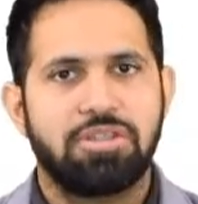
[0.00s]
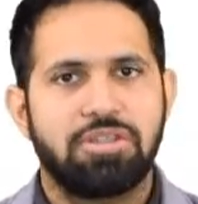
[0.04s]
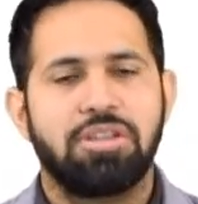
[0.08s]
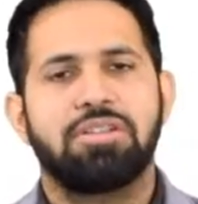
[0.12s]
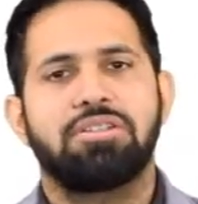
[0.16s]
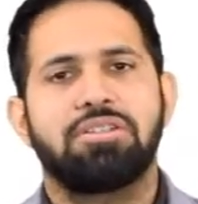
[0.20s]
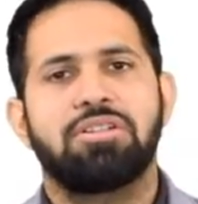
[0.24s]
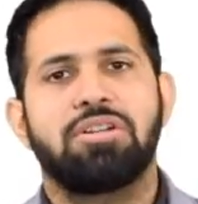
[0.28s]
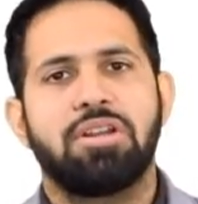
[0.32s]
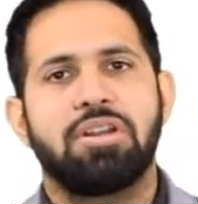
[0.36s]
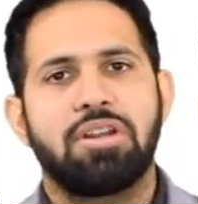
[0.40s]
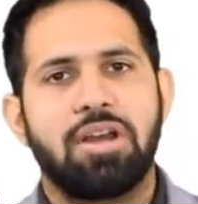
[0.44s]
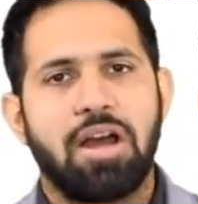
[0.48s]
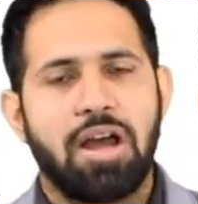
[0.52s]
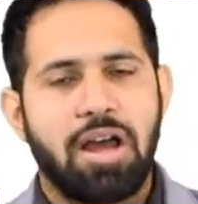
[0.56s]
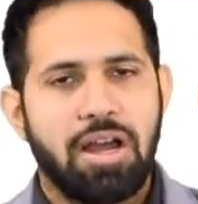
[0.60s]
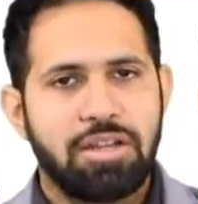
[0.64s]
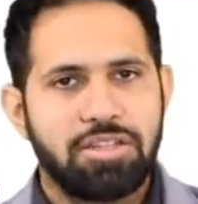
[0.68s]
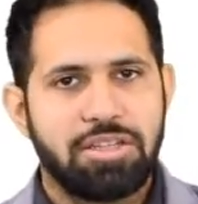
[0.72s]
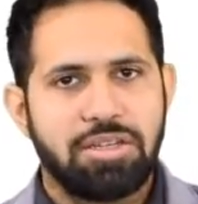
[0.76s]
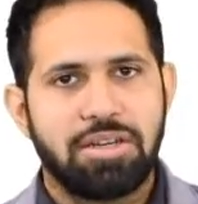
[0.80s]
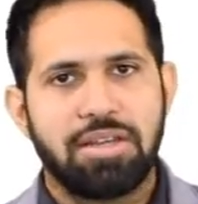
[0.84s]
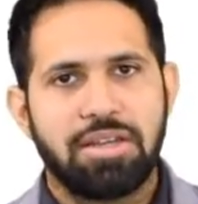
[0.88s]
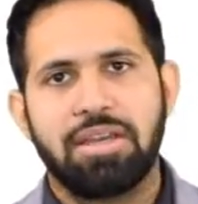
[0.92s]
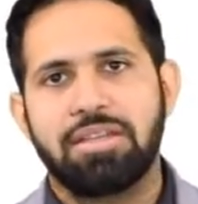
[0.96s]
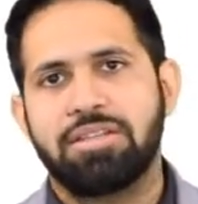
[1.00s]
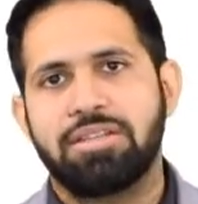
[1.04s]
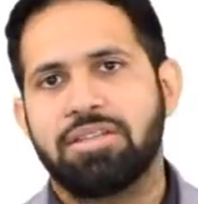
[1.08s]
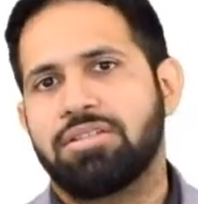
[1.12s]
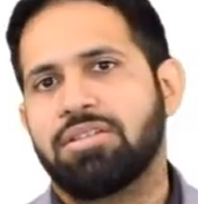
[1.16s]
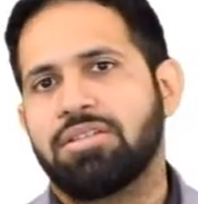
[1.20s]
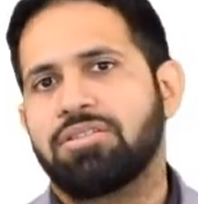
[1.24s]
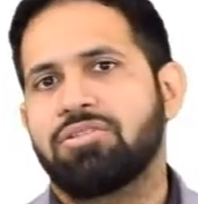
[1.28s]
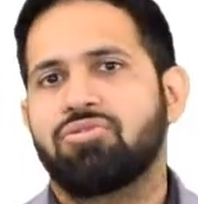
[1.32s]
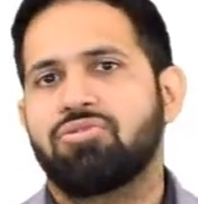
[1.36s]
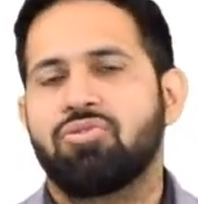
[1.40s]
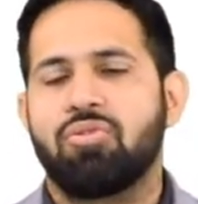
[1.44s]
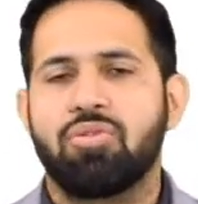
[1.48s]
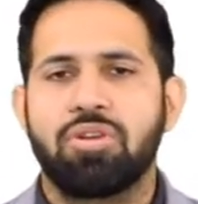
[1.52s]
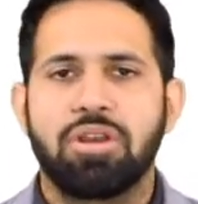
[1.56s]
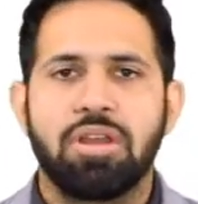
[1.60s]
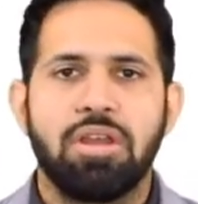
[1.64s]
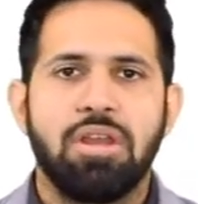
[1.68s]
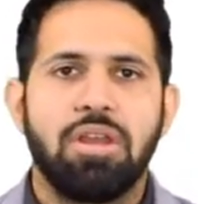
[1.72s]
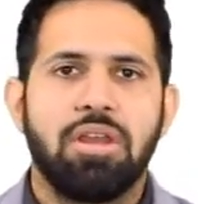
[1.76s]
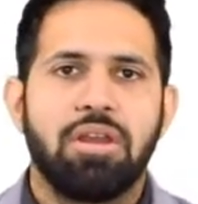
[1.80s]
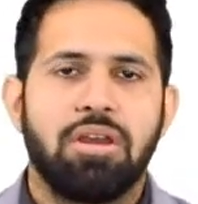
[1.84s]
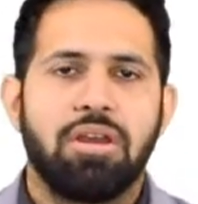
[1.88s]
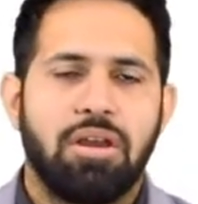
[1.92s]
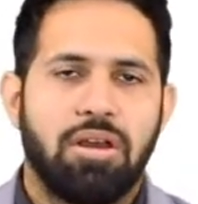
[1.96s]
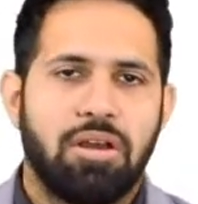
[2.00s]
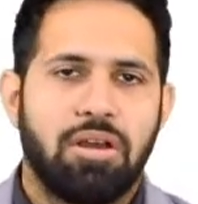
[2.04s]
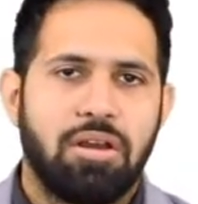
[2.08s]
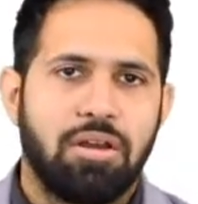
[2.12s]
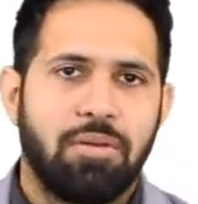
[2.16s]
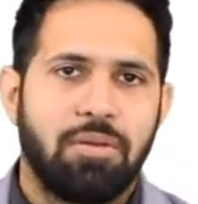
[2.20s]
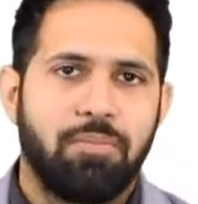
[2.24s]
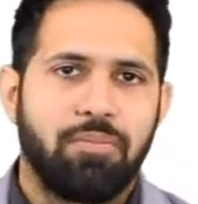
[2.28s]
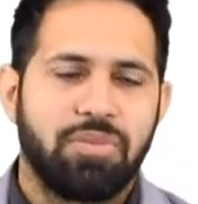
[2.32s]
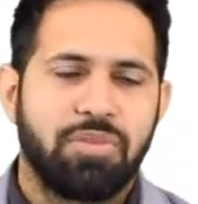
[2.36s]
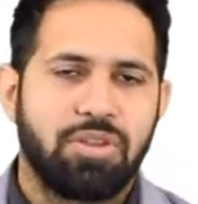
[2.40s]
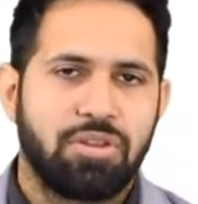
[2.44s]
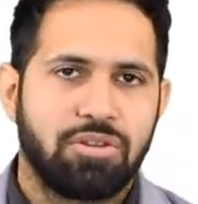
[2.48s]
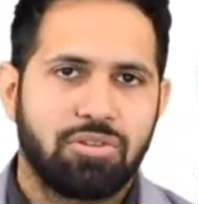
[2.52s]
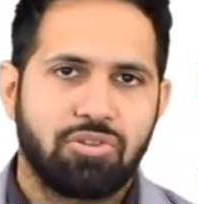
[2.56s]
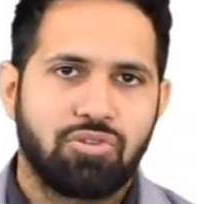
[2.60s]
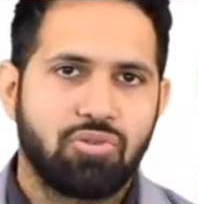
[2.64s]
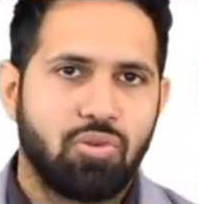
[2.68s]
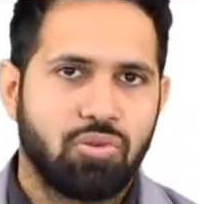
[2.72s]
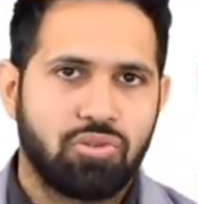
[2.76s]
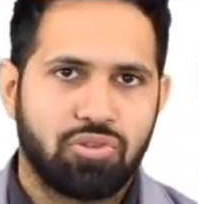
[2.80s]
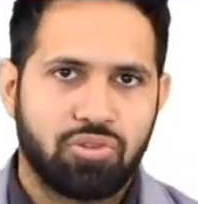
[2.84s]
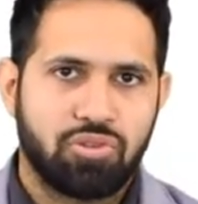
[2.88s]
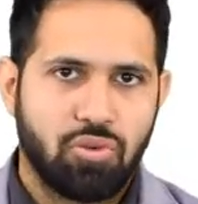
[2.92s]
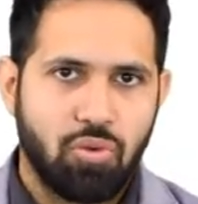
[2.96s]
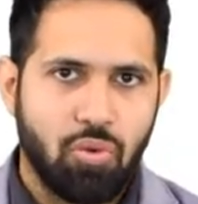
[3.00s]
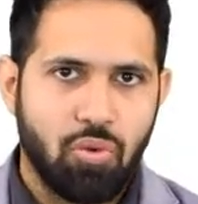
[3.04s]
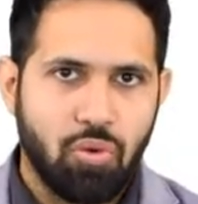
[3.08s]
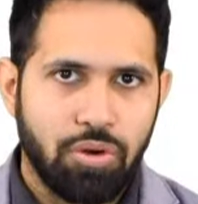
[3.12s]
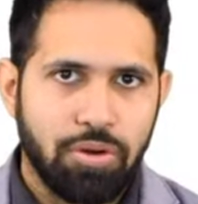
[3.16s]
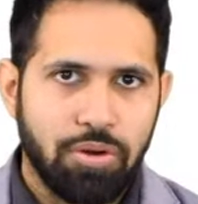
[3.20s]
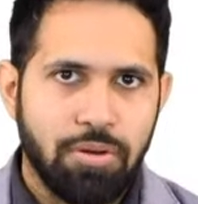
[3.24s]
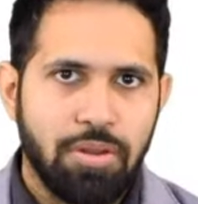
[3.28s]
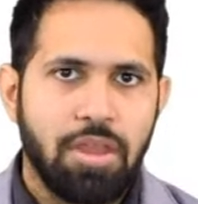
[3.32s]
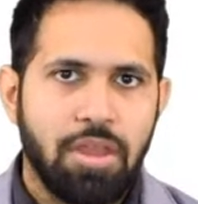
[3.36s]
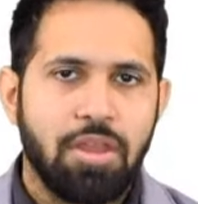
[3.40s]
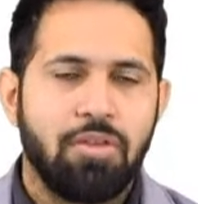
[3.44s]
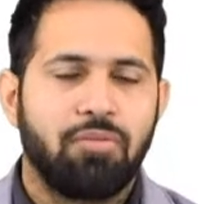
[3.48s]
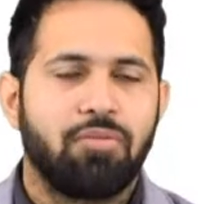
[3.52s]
There's a large NIHSS stroke score,